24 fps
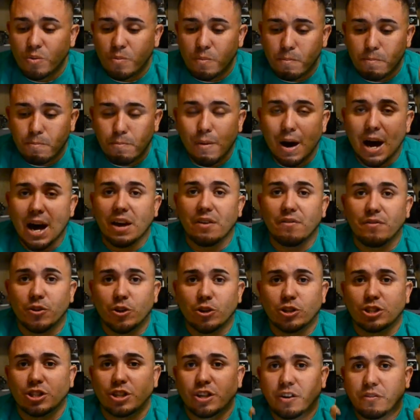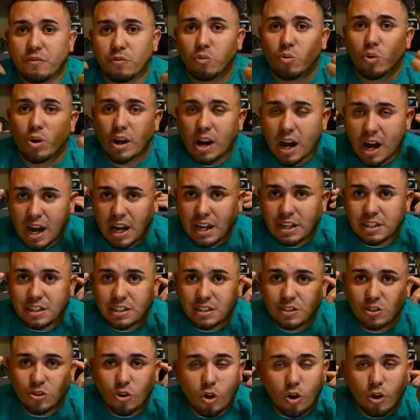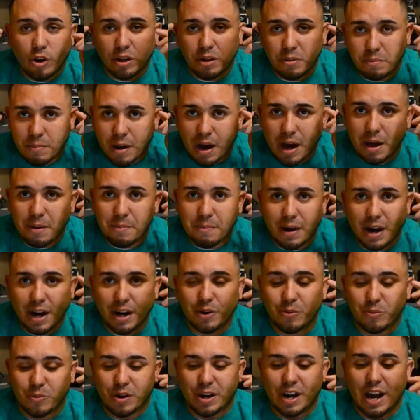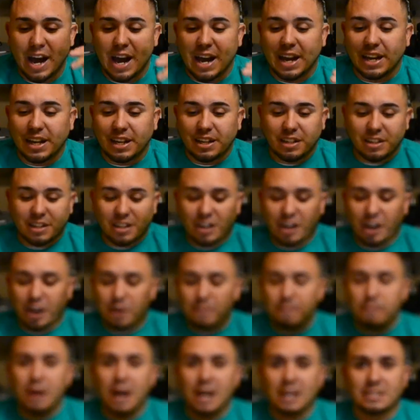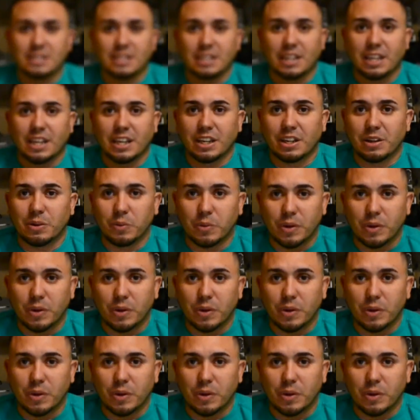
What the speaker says: my version of what I saw in my mind when I unboxed the kit,